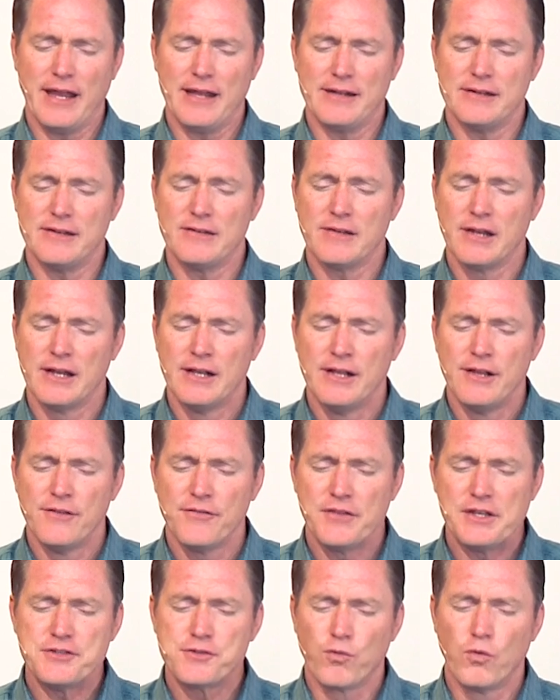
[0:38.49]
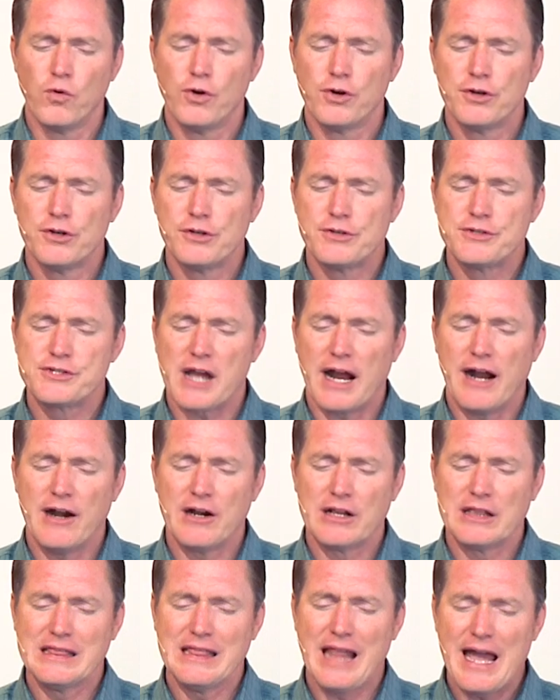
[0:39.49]
and these words
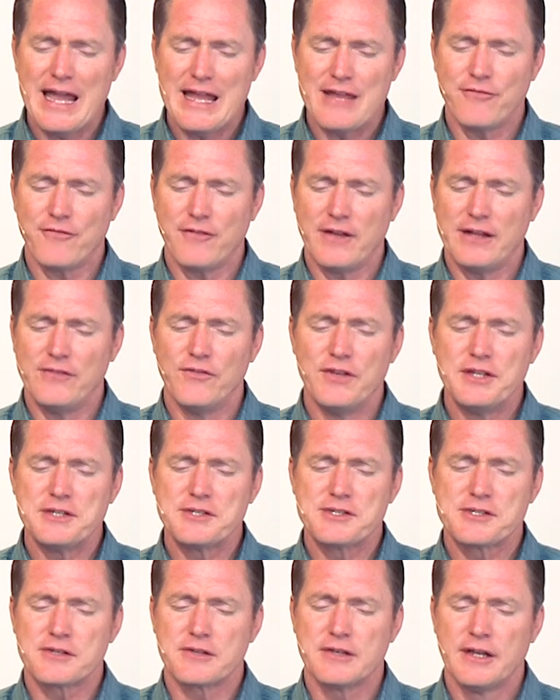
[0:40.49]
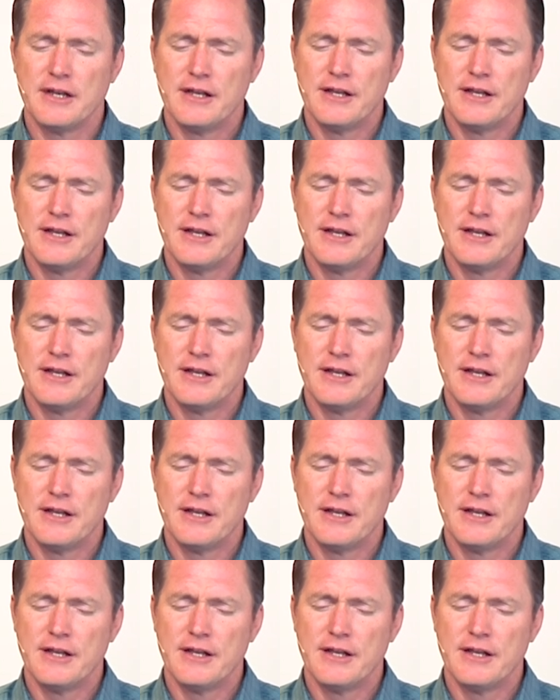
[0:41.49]
are life, and this